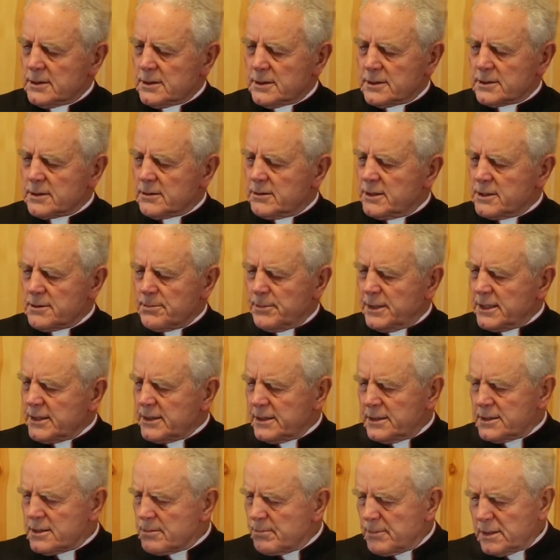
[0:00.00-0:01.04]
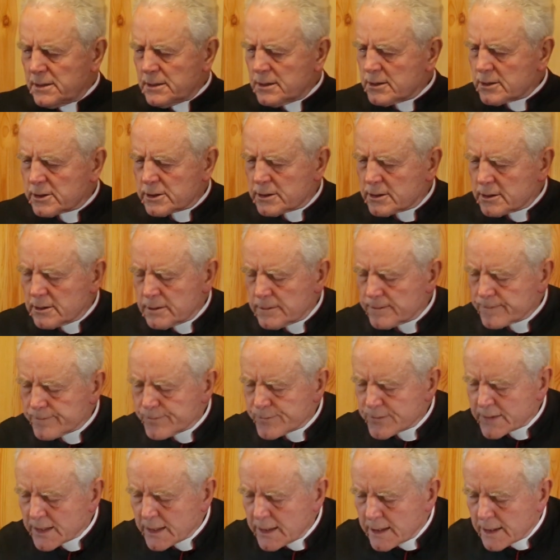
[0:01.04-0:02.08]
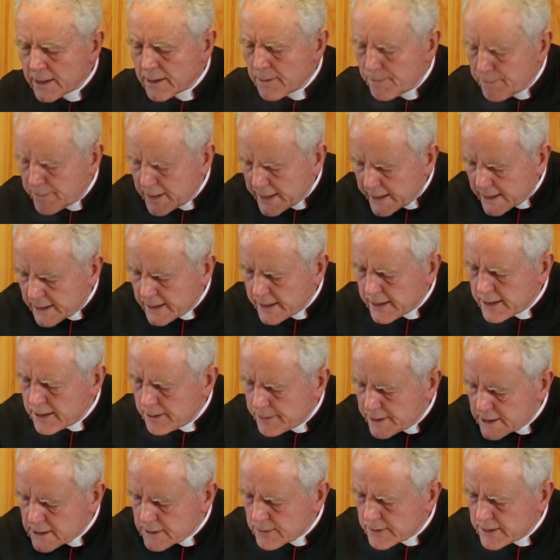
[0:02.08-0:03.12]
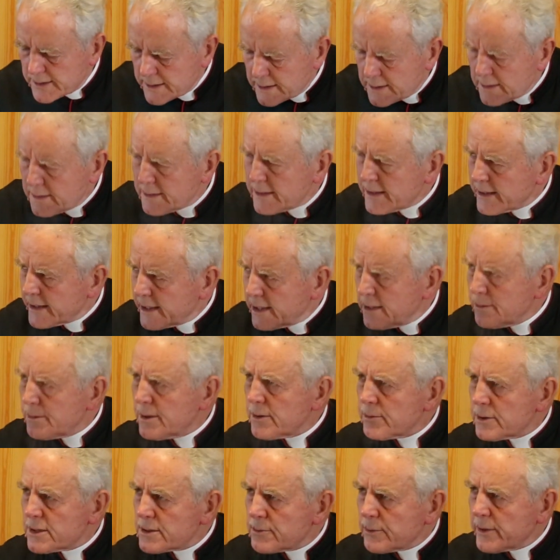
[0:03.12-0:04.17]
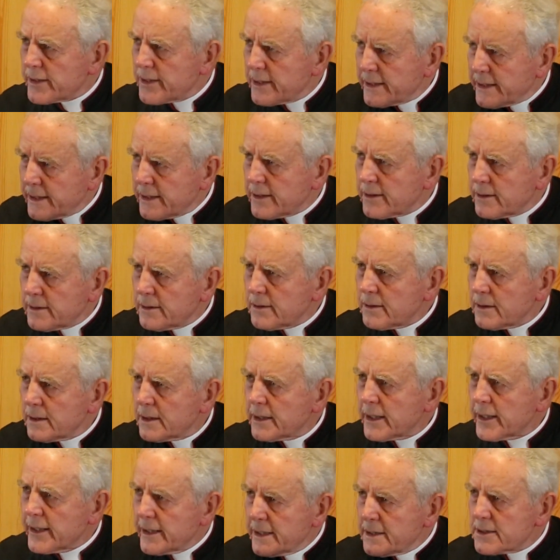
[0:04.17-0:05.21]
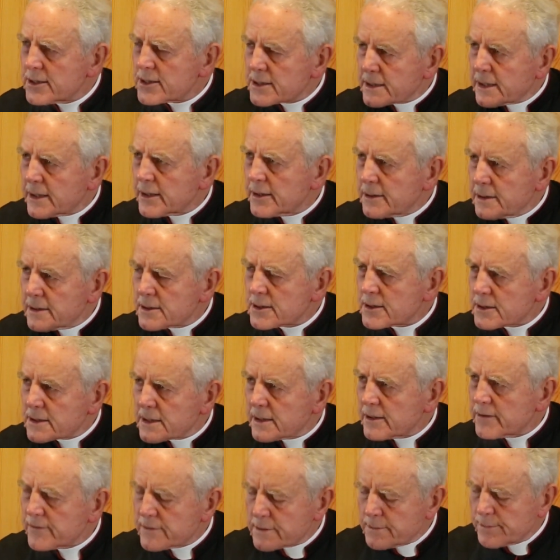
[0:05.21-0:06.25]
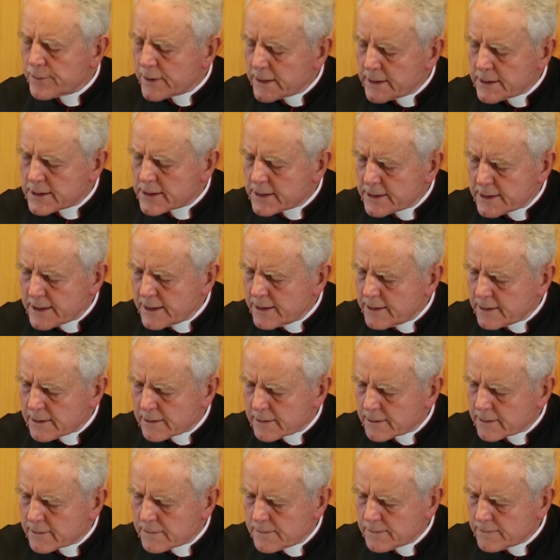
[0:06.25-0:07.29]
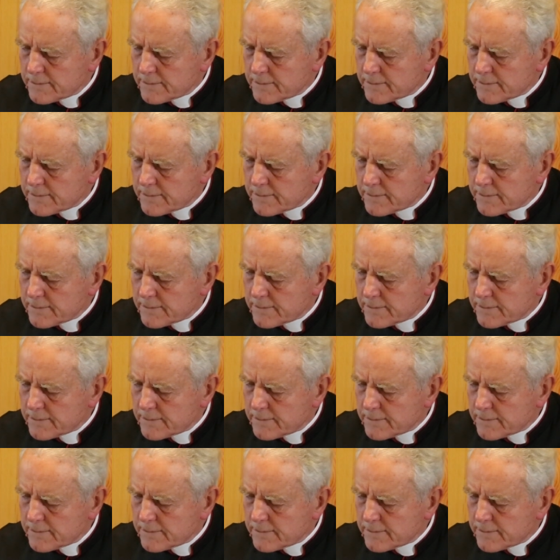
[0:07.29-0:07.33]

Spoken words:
So his mind is mush. The enemy is within. The enemy was within, inside the Society of St. Pius X.